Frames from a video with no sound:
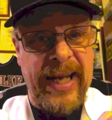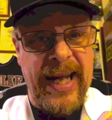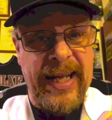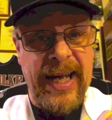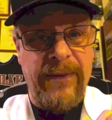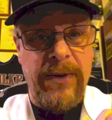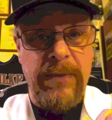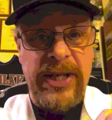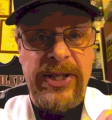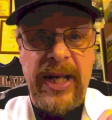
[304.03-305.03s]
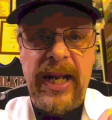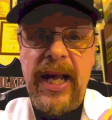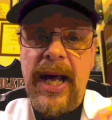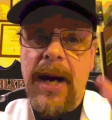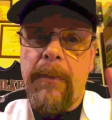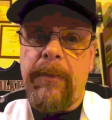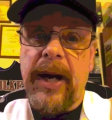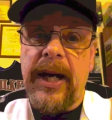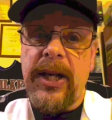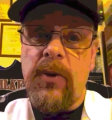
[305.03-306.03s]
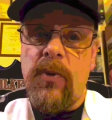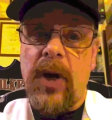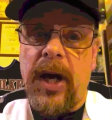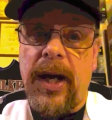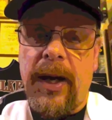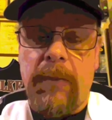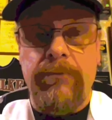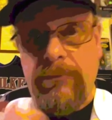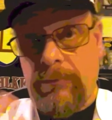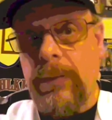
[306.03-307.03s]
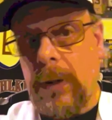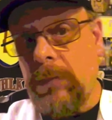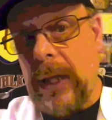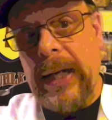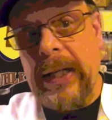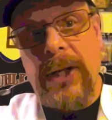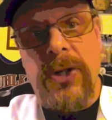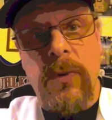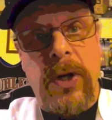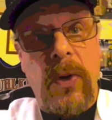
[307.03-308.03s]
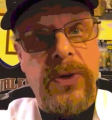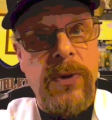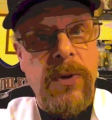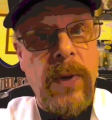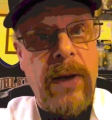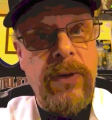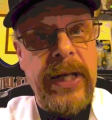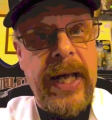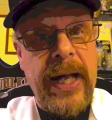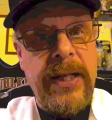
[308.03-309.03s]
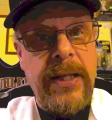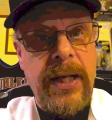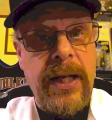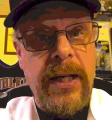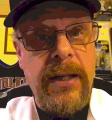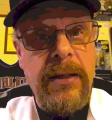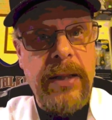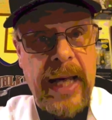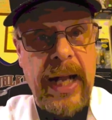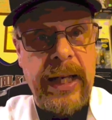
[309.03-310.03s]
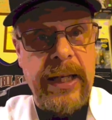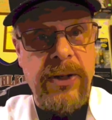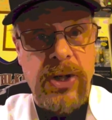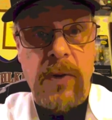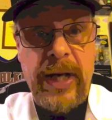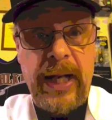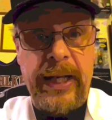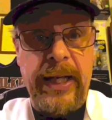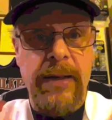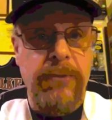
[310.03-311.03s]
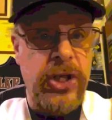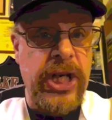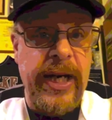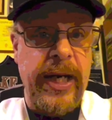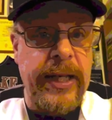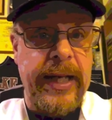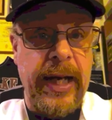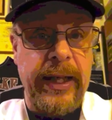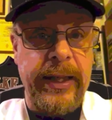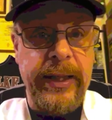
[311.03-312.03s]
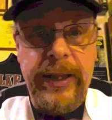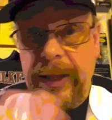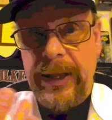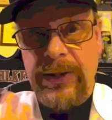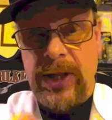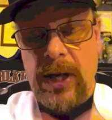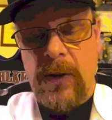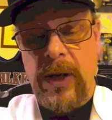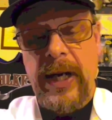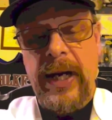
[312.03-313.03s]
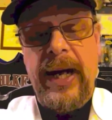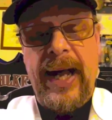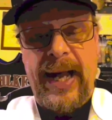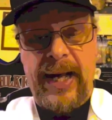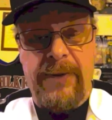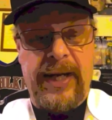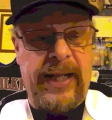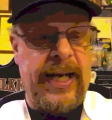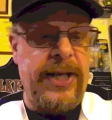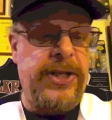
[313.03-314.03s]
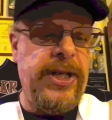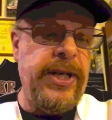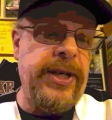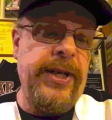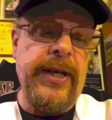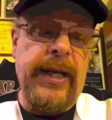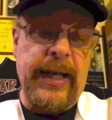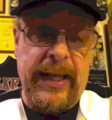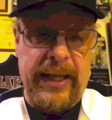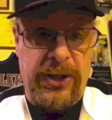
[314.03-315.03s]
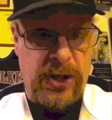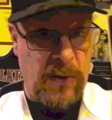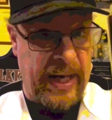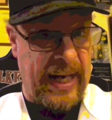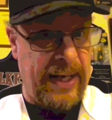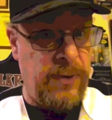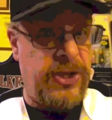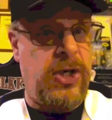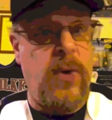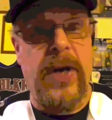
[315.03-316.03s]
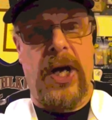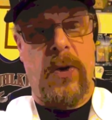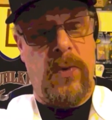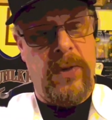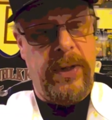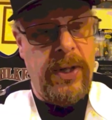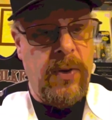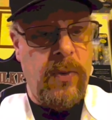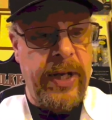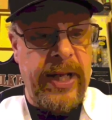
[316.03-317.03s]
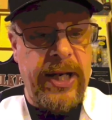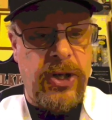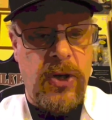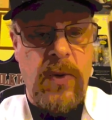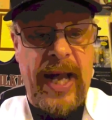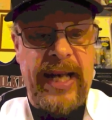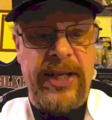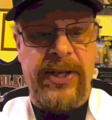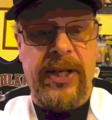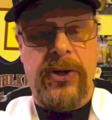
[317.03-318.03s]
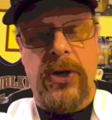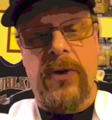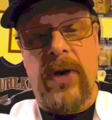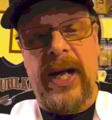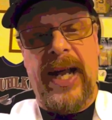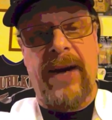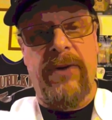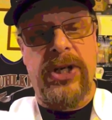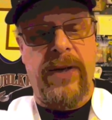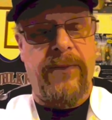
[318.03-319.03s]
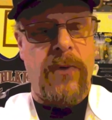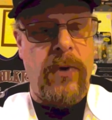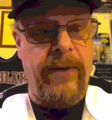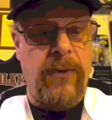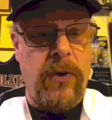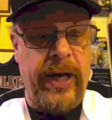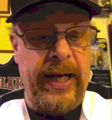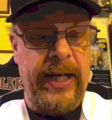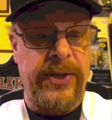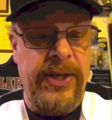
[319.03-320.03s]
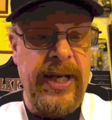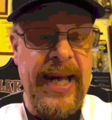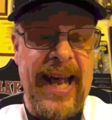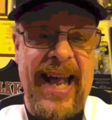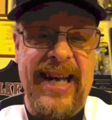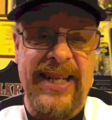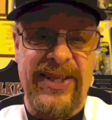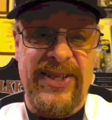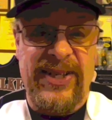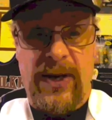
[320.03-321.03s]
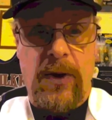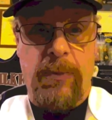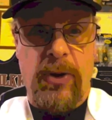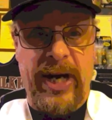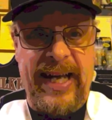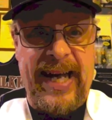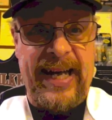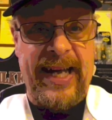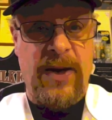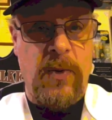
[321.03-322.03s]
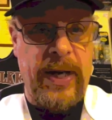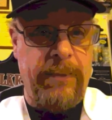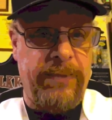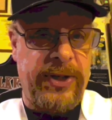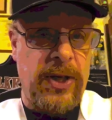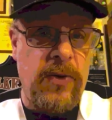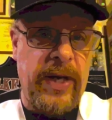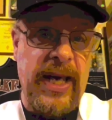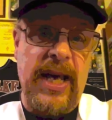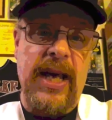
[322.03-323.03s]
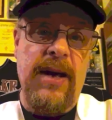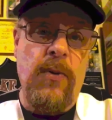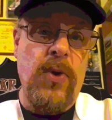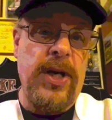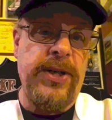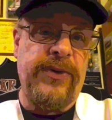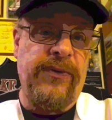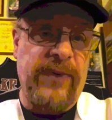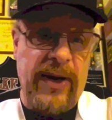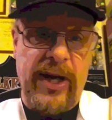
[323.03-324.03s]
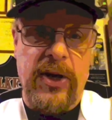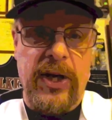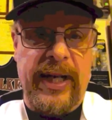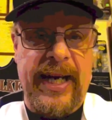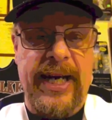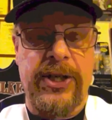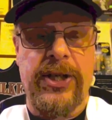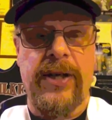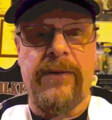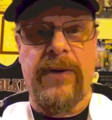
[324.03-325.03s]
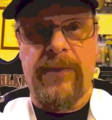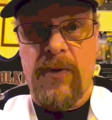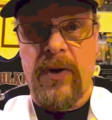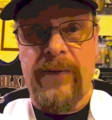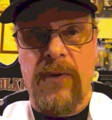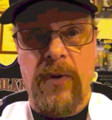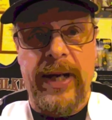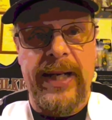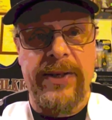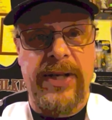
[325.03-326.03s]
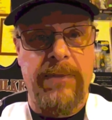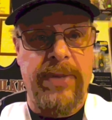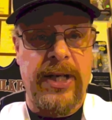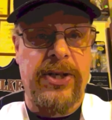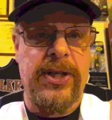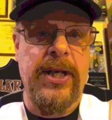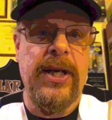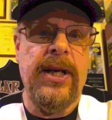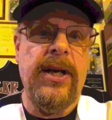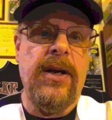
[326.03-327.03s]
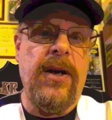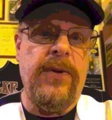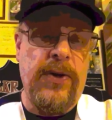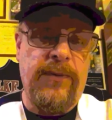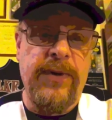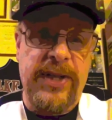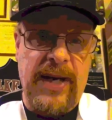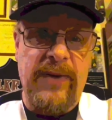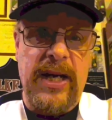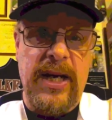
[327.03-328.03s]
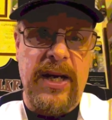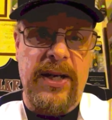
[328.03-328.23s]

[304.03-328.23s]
on that if you missed it. But you, uh, I guess you would also go out and get uh, Kelly, Joe Kelly, Machine Gun Kelly. So anyway, last year, uh, Joe Kelly was 2-0 with a 286 earned run average in 44 innings and a 0.98 whip. So he was very good last year for the 44 innings he pitched. Although for $17